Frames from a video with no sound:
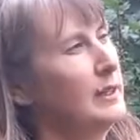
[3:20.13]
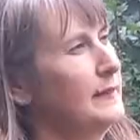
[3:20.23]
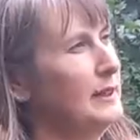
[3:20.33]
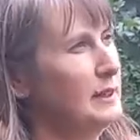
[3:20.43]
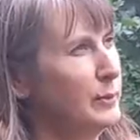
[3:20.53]

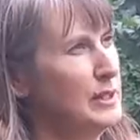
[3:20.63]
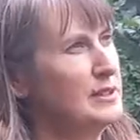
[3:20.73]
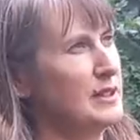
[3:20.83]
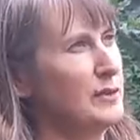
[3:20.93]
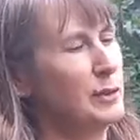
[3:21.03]
Then in the
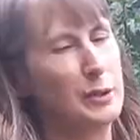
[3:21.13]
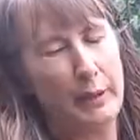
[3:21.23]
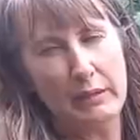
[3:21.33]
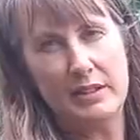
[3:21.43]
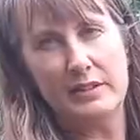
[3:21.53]
winter you've got the
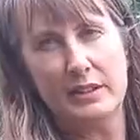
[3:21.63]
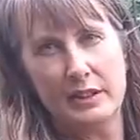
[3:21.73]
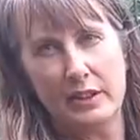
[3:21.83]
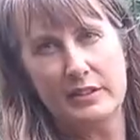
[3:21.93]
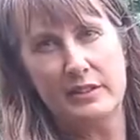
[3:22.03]
berries and the
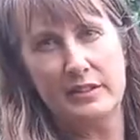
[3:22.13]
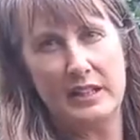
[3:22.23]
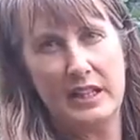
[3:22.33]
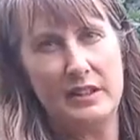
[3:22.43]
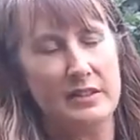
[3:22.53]
nuts and the
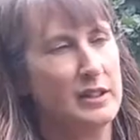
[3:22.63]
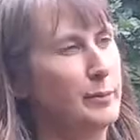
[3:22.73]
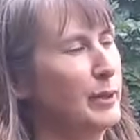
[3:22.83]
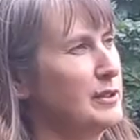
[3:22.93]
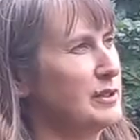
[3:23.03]
seeds that the
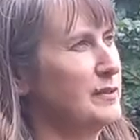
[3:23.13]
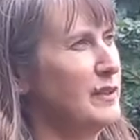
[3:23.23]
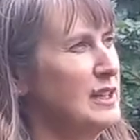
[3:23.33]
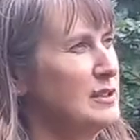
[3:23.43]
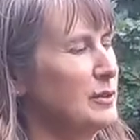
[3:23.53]
birds can
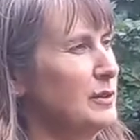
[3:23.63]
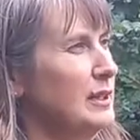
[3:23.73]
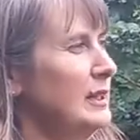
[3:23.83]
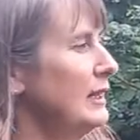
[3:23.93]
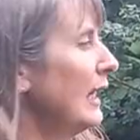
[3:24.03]
feed on,
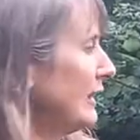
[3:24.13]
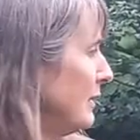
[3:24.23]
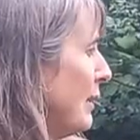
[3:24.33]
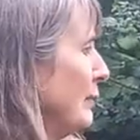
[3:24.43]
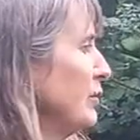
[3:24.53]
and
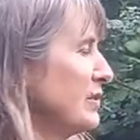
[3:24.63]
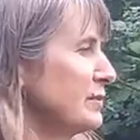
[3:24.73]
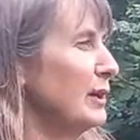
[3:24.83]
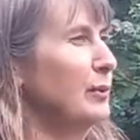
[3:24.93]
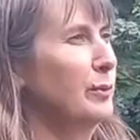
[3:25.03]
the mammals as
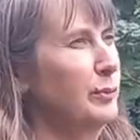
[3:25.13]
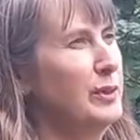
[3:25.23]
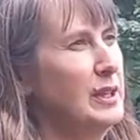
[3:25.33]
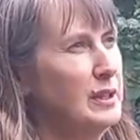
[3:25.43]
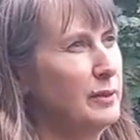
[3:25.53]
well
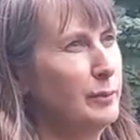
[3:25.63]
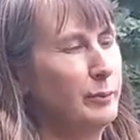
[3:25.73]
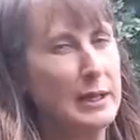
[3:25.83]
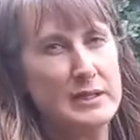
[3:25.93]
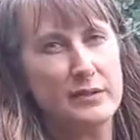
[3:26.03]
within the
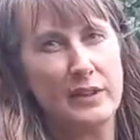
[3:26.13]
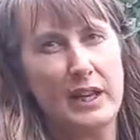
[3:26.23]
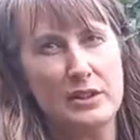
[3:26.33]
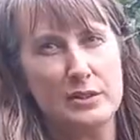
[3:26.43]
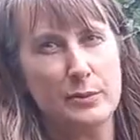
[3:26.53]
base of the
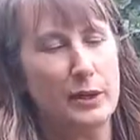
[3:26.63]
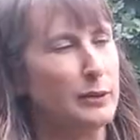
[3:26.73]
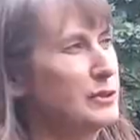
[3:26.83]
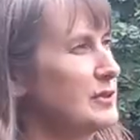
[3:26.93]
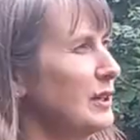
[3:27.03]
hedge as
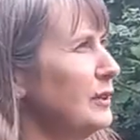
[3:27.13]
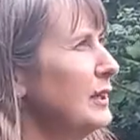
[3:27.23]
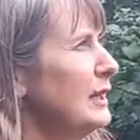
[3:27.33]
well. So,